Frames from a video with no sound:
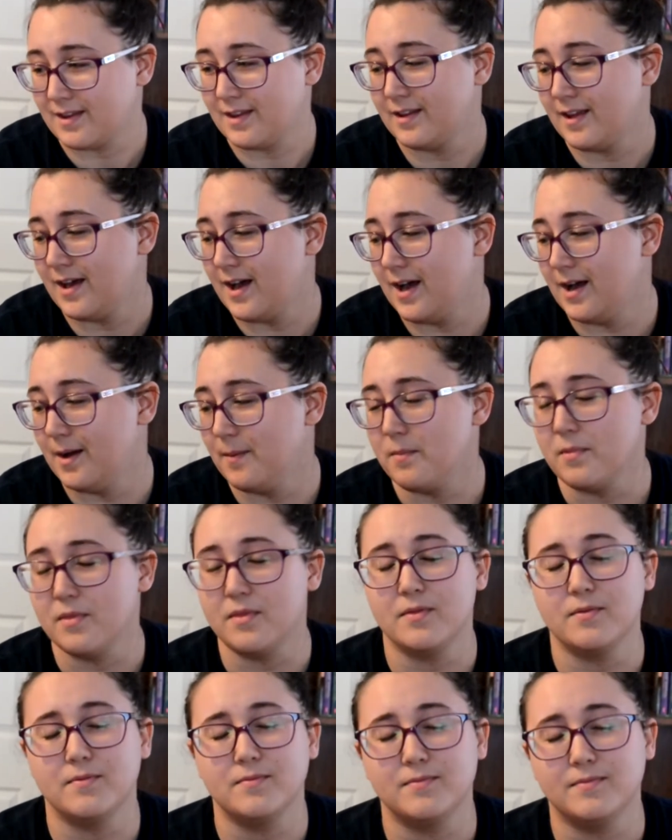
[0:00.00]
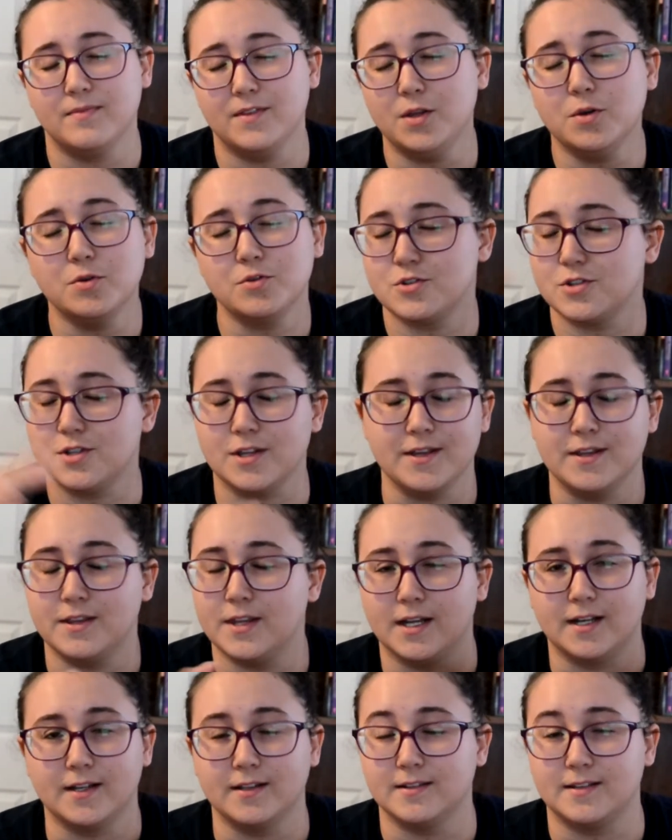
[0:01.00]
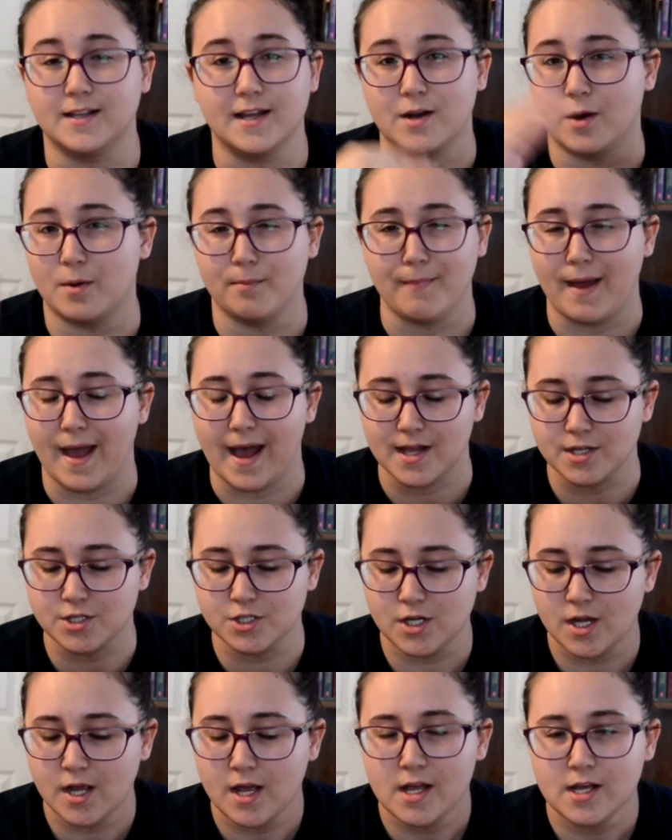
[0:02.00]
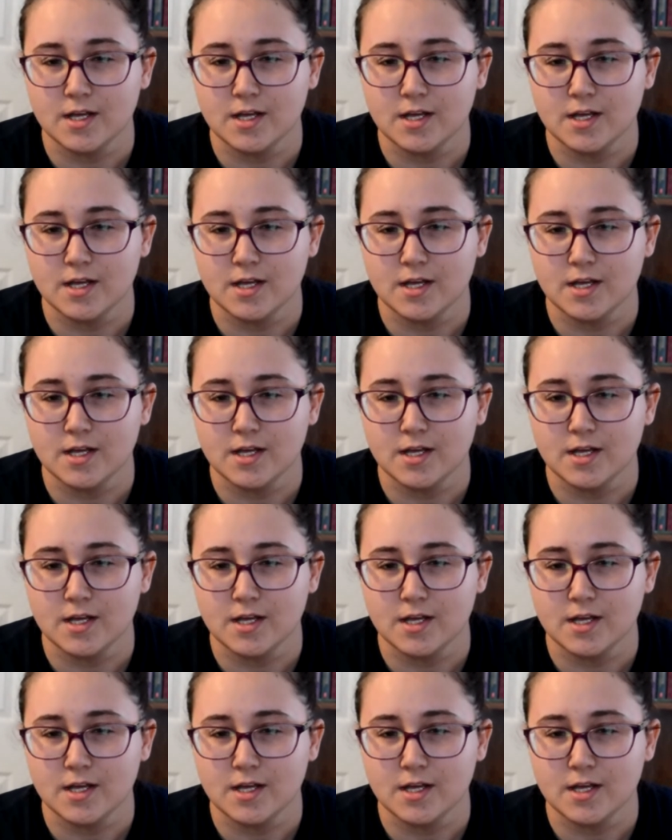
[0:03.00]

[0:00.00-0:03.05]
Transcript: um, usually they, they don't match.